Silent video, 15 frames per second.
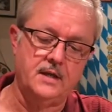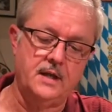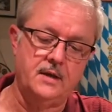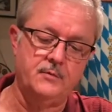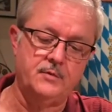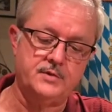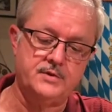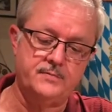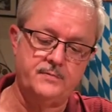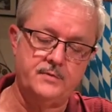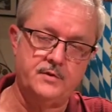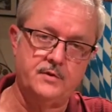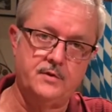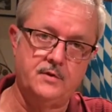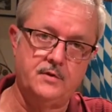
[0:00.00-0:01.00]
it was
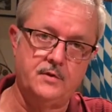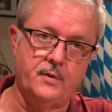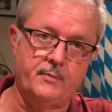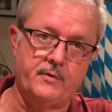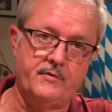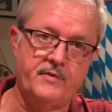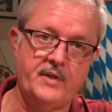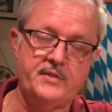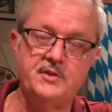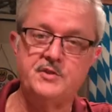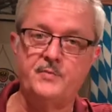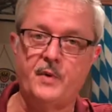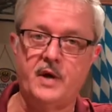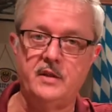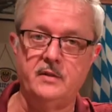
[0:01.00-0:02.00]
to prevent the
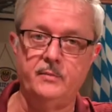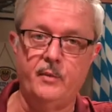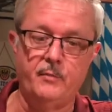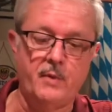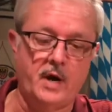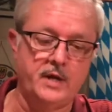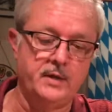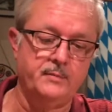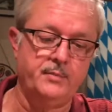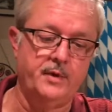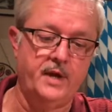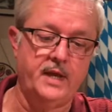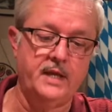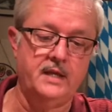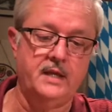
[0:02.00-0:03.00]
spread of the bubonic
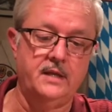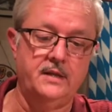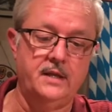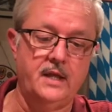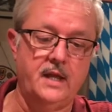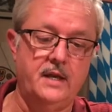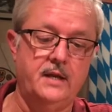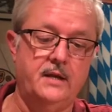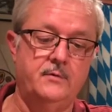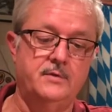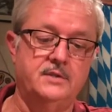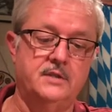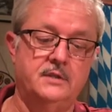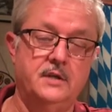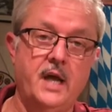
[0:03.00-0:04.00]
plague, and that it
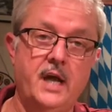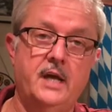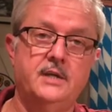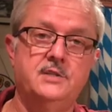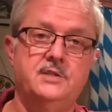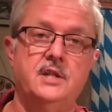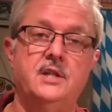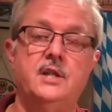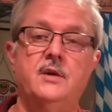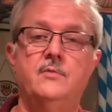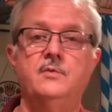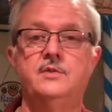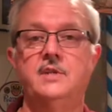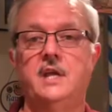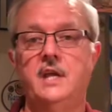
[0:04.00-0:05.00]
was alleged that there
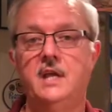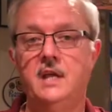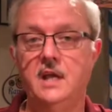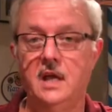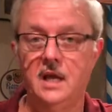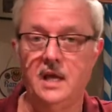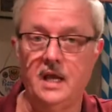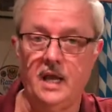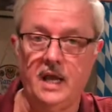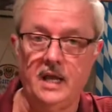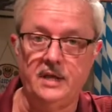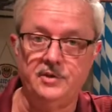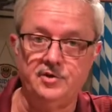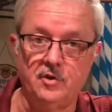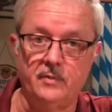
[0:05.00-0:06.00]
was a
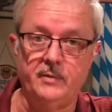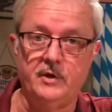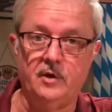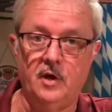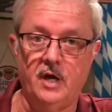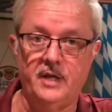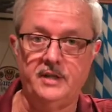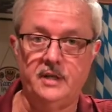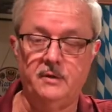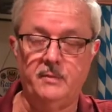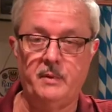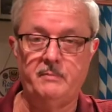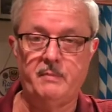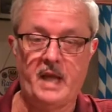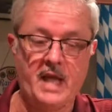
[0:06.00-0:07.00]
German law that had
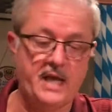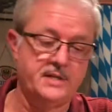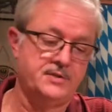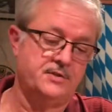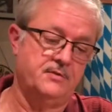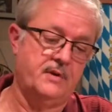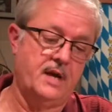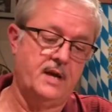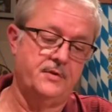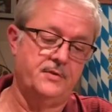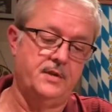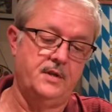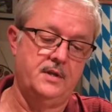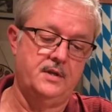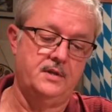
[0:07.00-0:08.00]
been passed
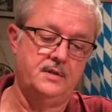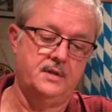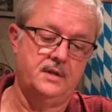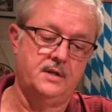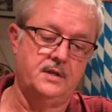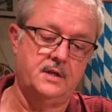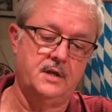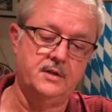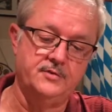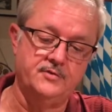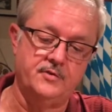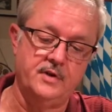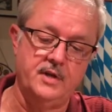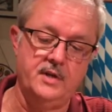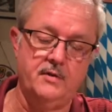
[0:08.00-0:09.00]
throughout the
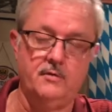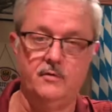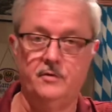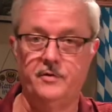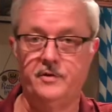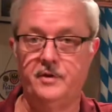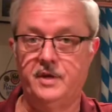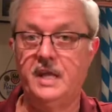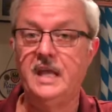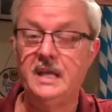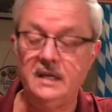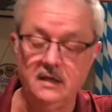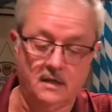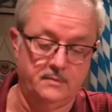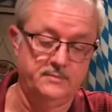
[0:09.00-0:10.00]
country or the
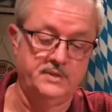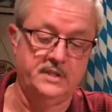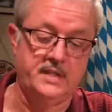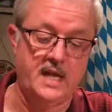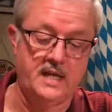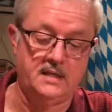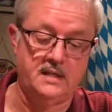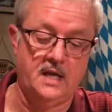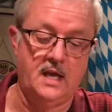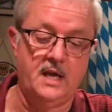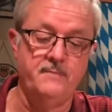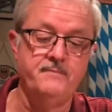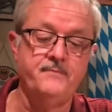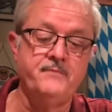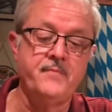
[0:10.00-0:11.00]
kingdoms at that
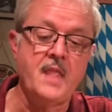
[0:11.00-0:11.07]
time